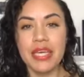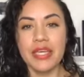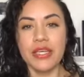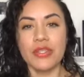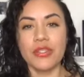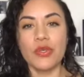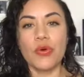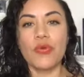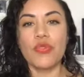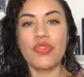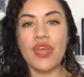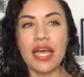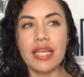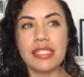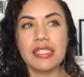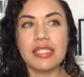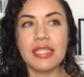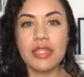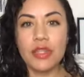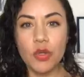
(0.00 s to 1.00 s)
So
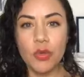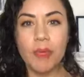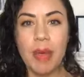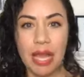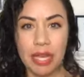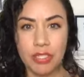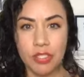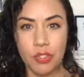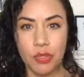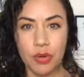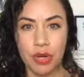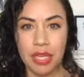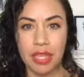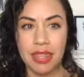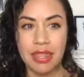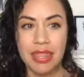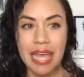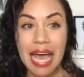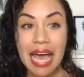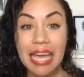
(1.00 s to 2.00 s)
that's the little
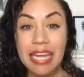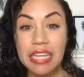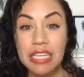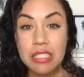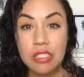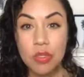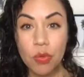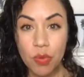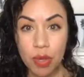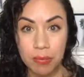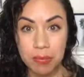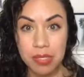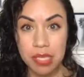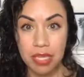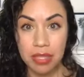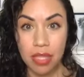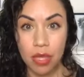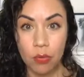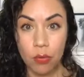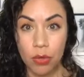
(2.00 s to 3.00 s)
backstory. That is the website
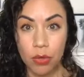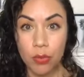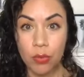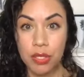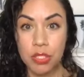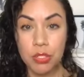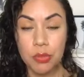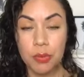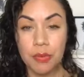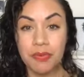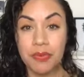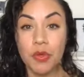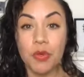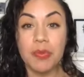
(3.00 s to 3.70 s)
that we're going to review,